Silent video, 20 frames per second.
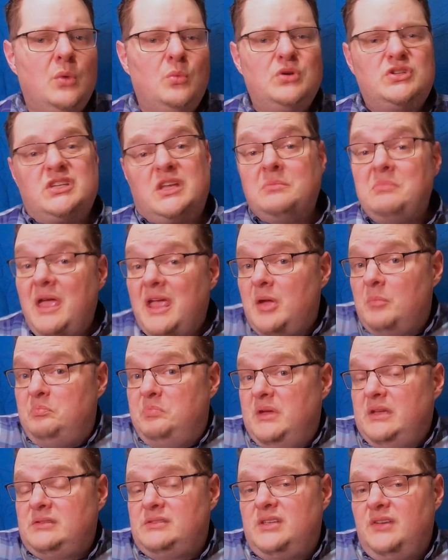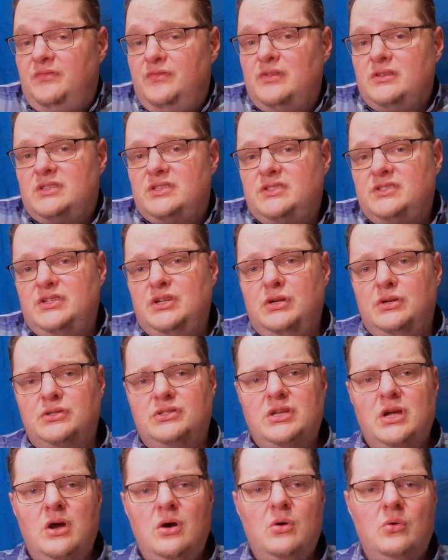which can make a big difference to your
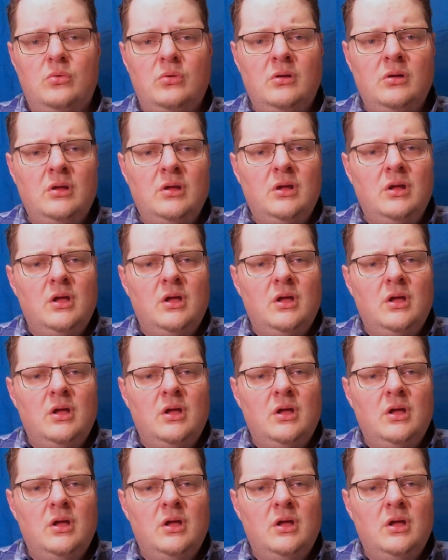tone.